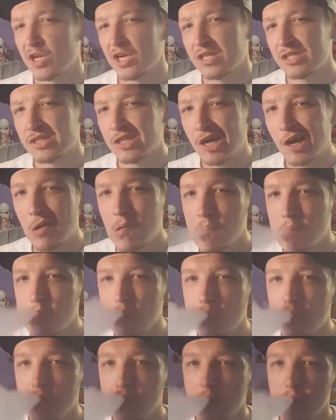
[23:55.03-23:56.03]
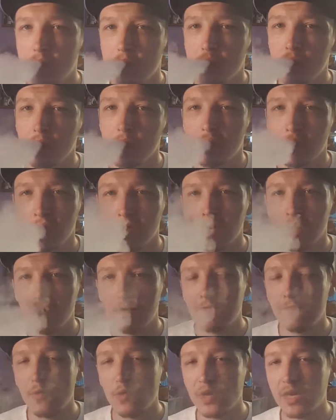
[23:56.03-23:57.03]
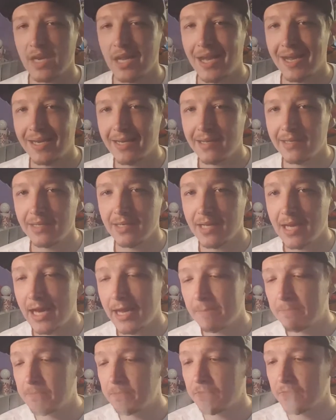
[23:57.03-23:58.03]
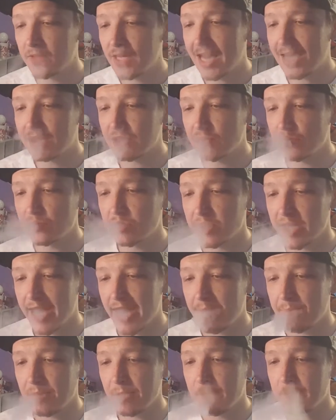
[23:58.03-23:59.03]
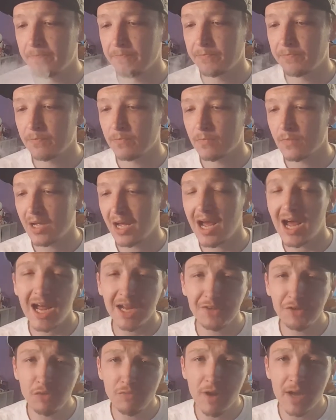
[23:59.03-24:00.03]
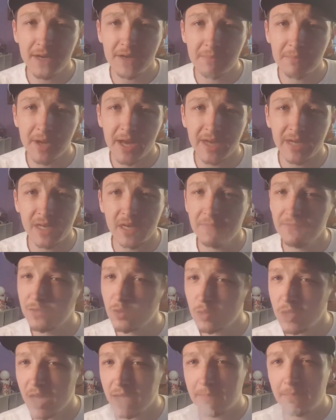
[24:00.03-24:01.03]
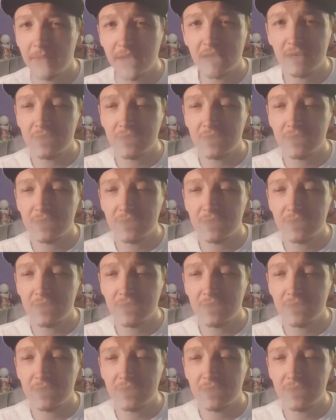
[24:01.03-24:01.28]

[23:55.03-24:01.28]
So, $49.99, not too shabby. I do recommend it if you like big